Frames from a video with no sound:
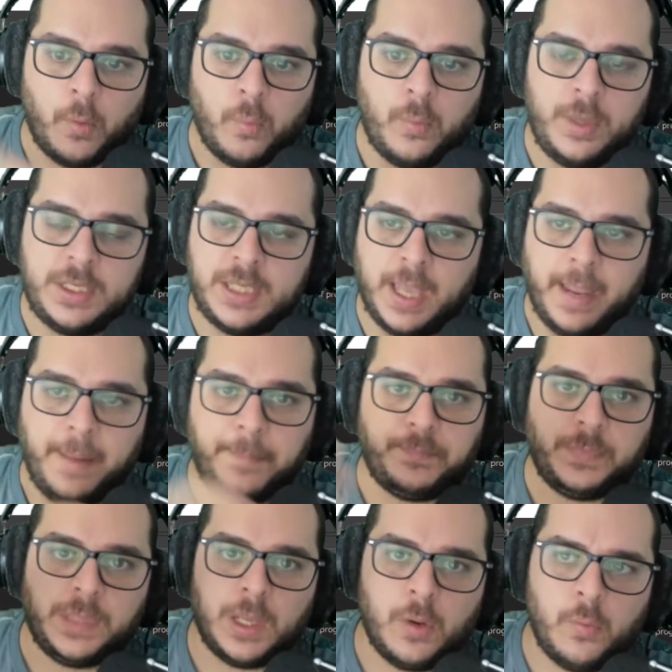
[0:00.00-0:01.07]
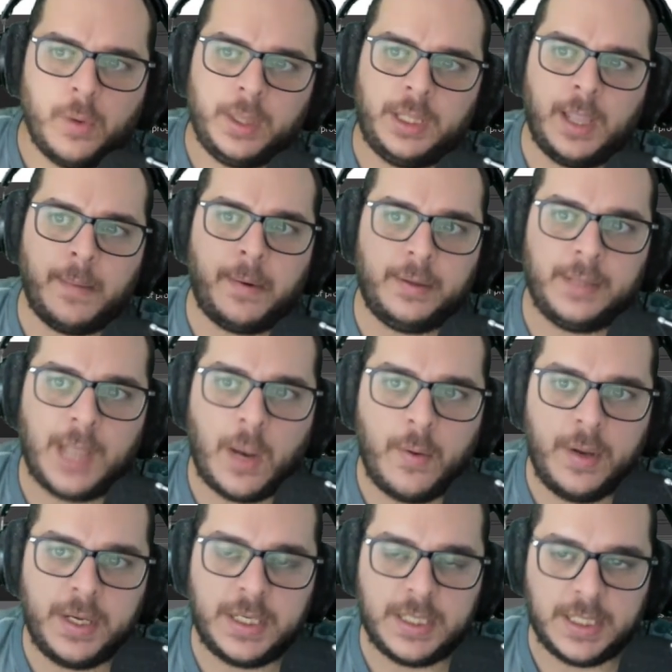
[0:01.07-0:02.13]
We say, whatever now
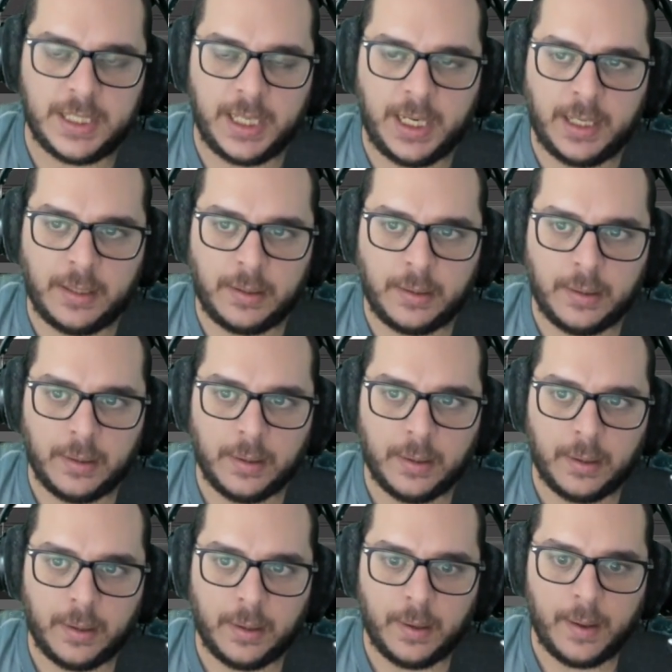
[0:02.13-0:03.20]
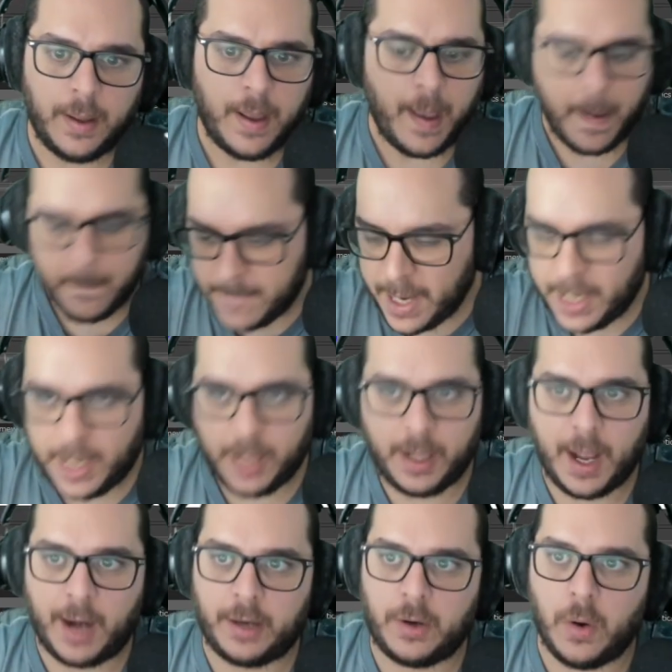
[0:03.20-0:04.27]
is seen, make it
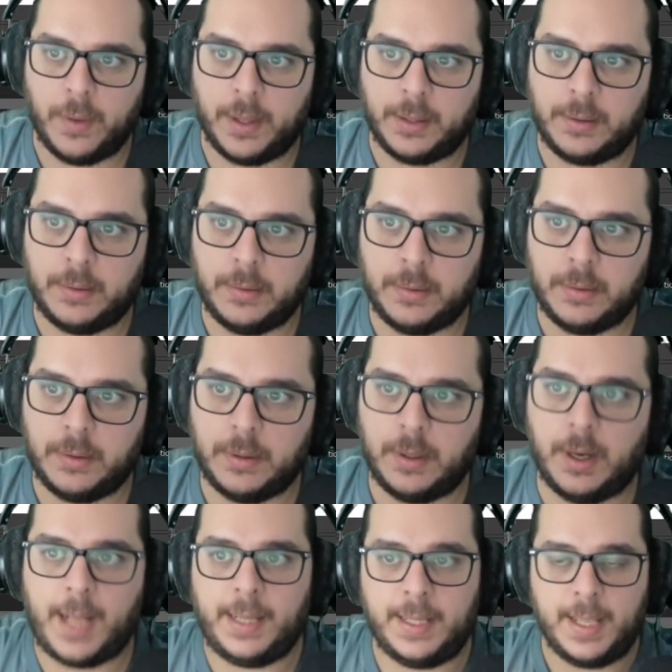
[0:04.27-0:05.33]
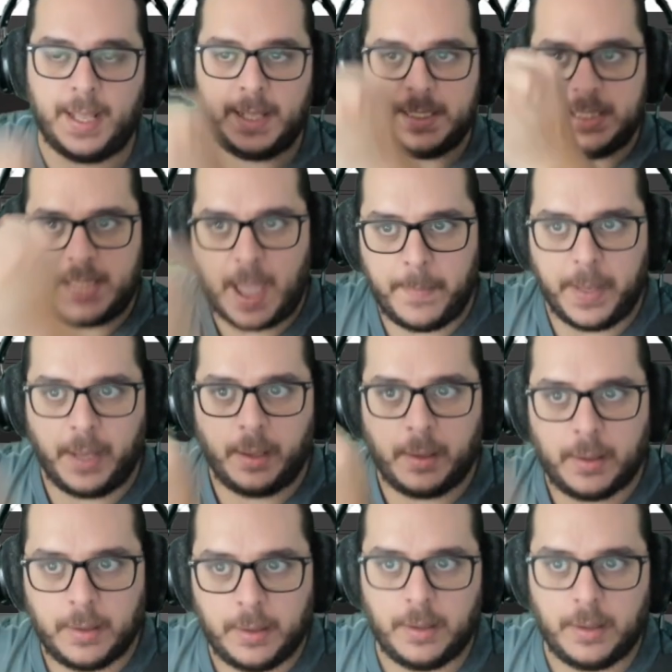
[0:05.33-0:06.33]
hard-coded, like the stamping.